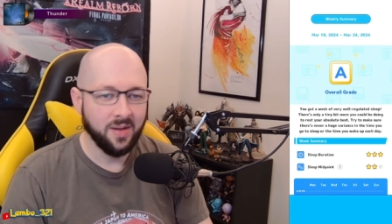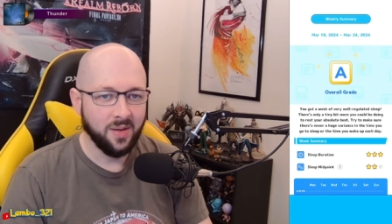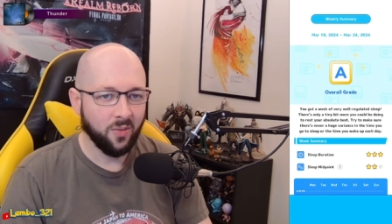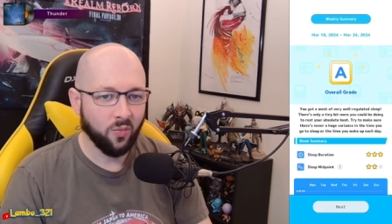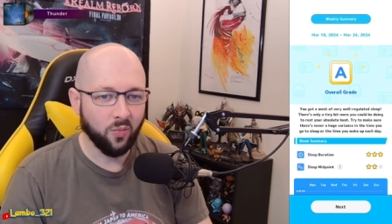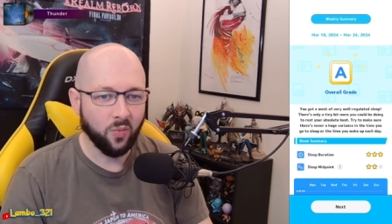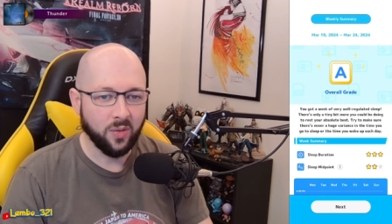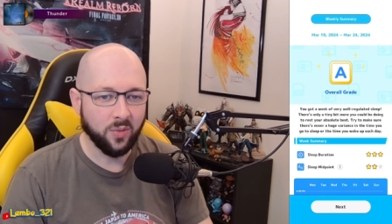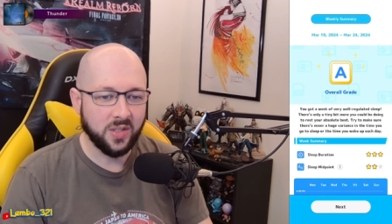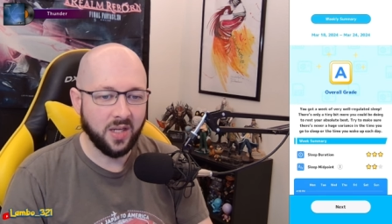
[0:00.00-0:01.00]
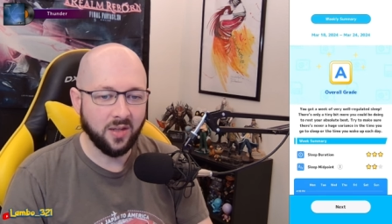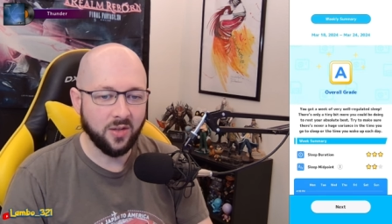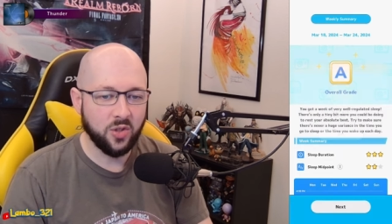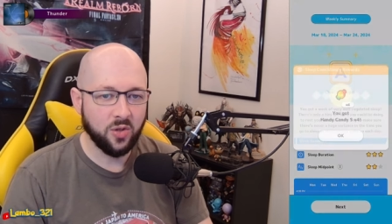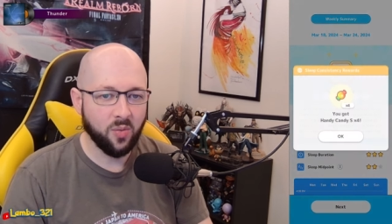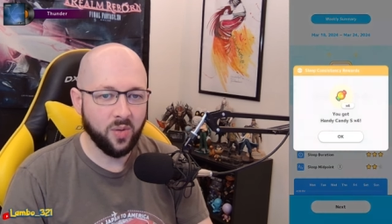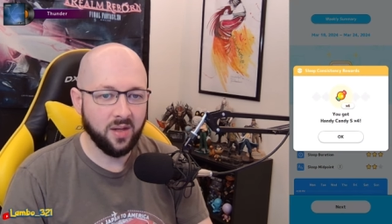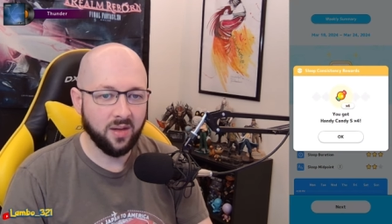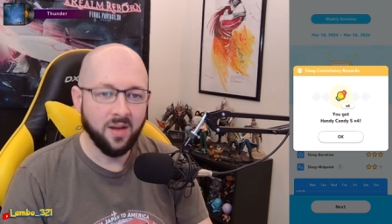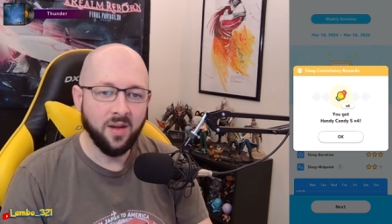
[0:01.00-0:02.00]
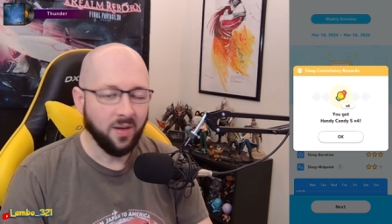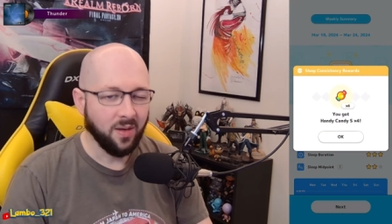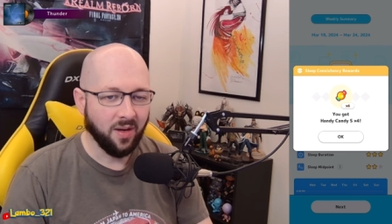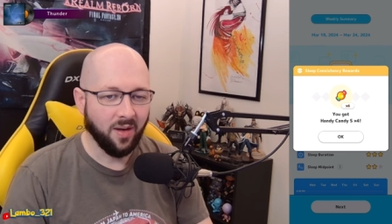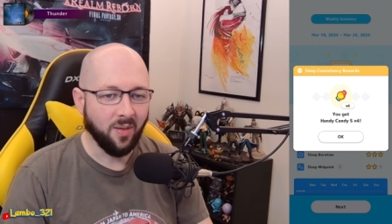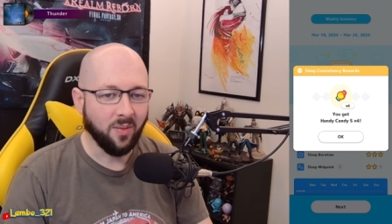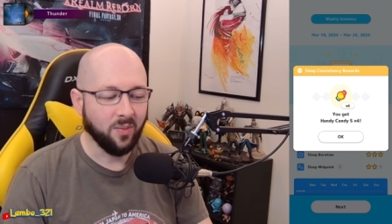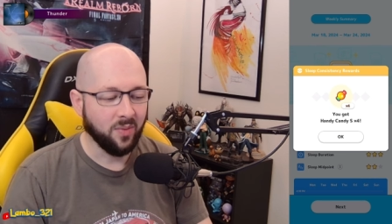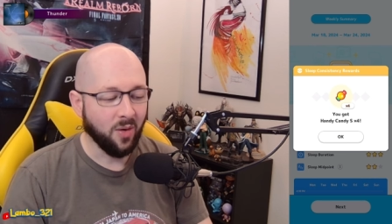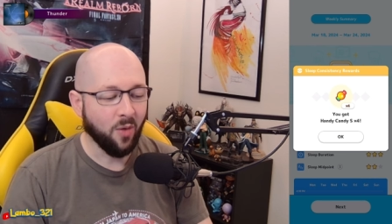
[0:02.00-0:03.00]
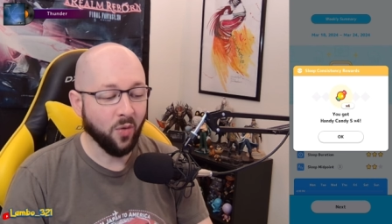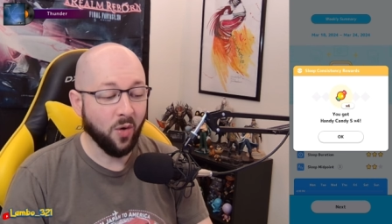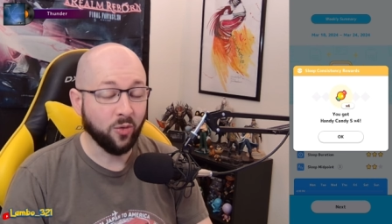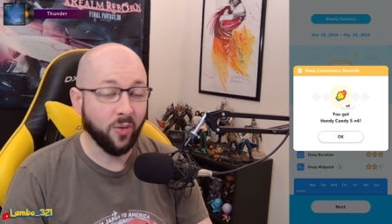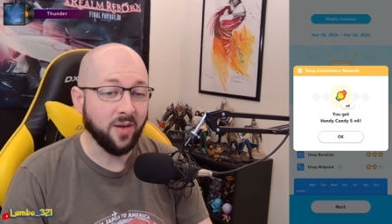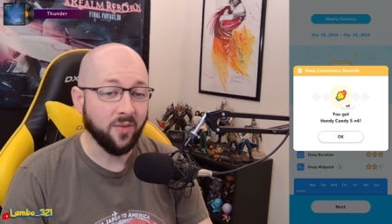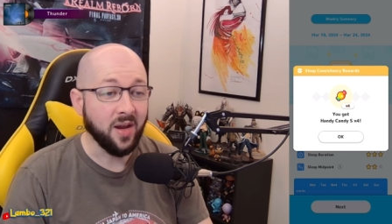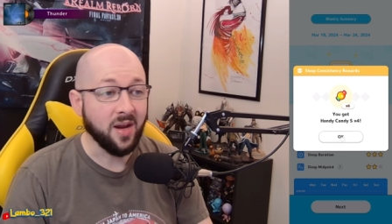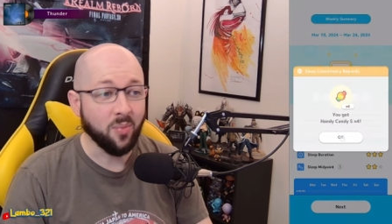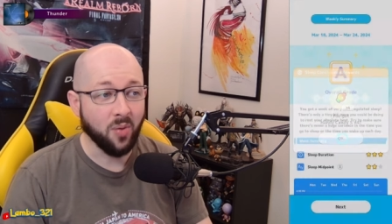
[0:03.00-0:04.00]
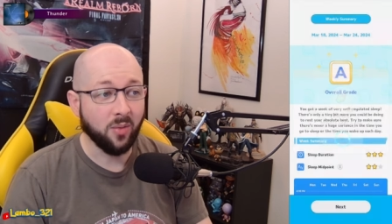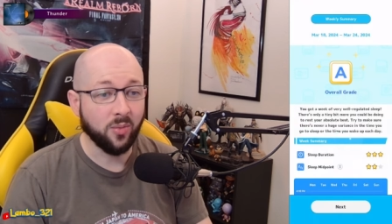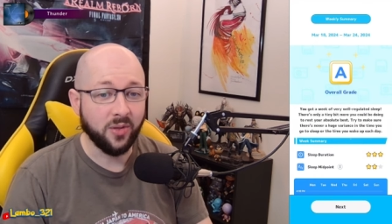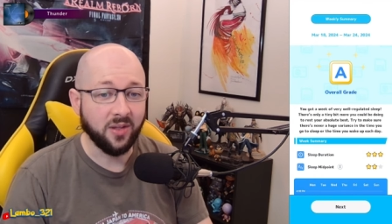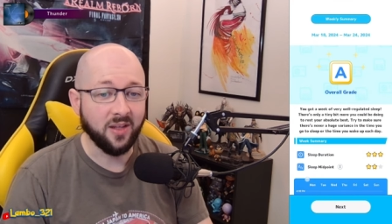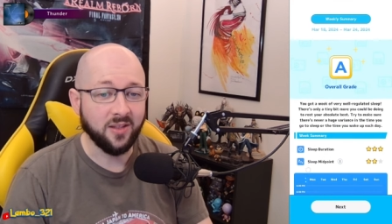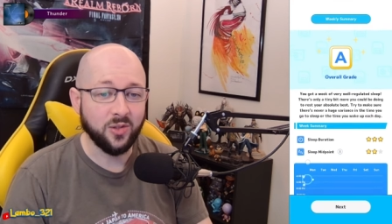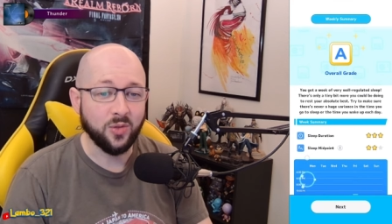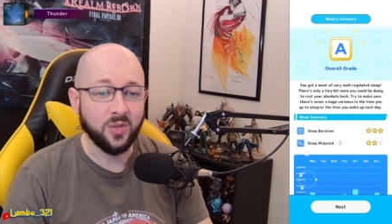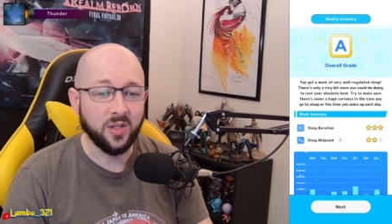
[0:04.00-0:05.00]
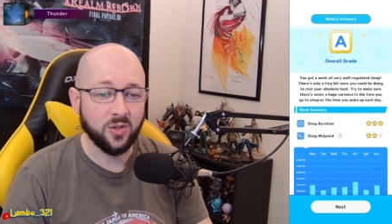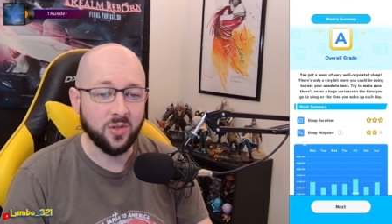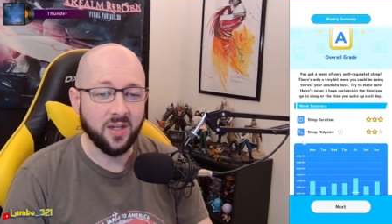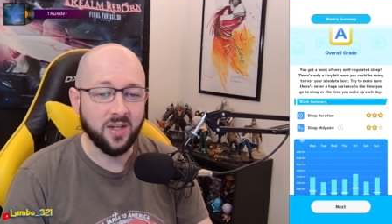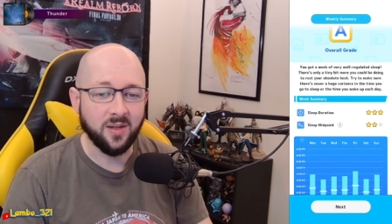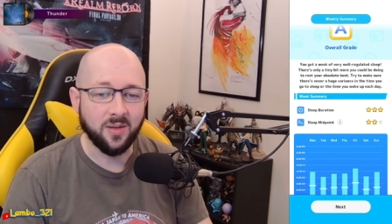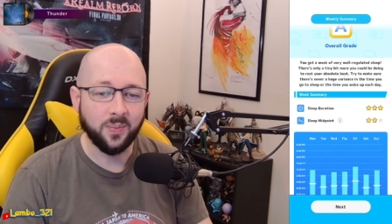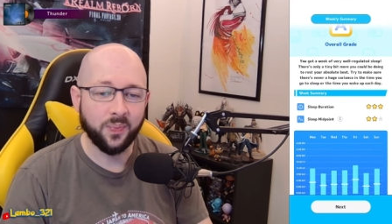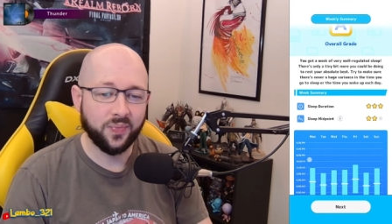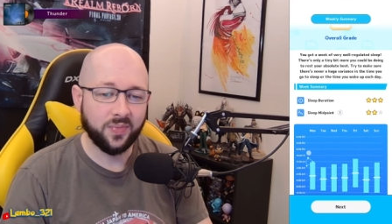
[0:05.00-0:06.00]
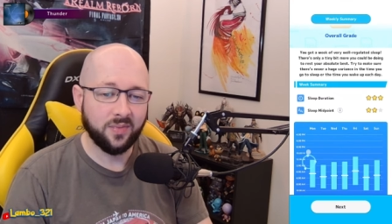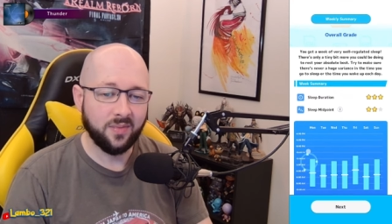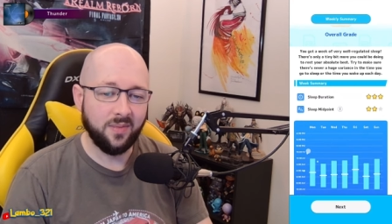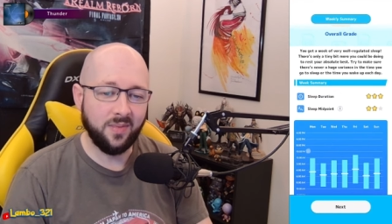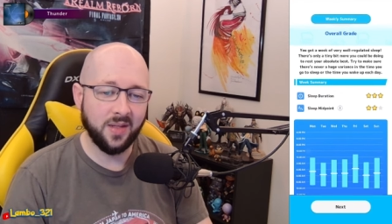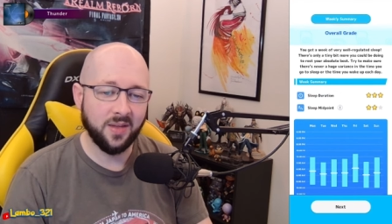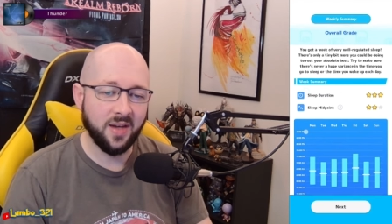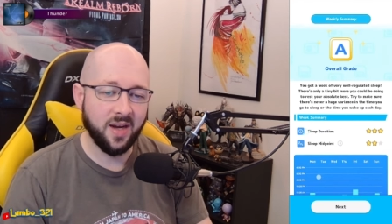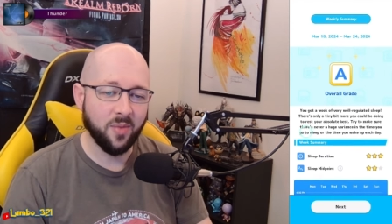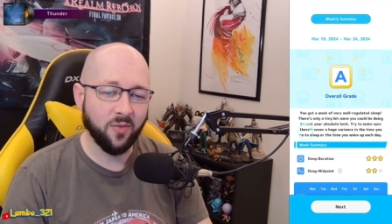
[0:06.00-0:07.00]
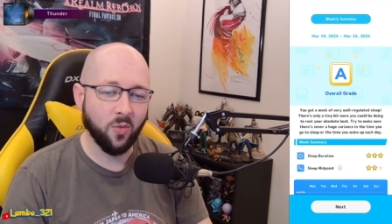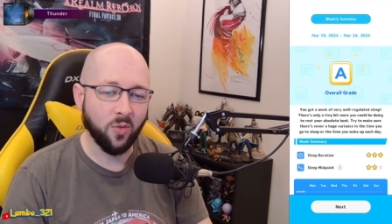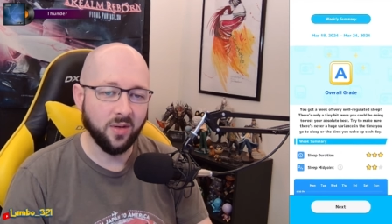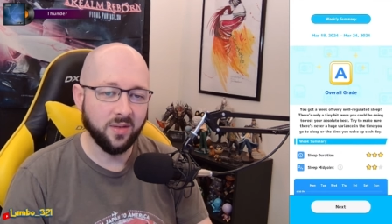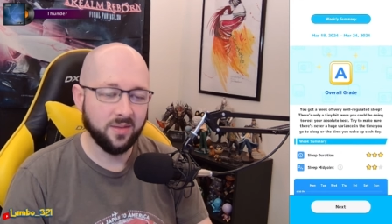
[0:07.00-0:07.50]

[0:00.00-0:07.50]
We were taking a chill week. I had an overall grade of A, probably thanks to yesterday and the day before.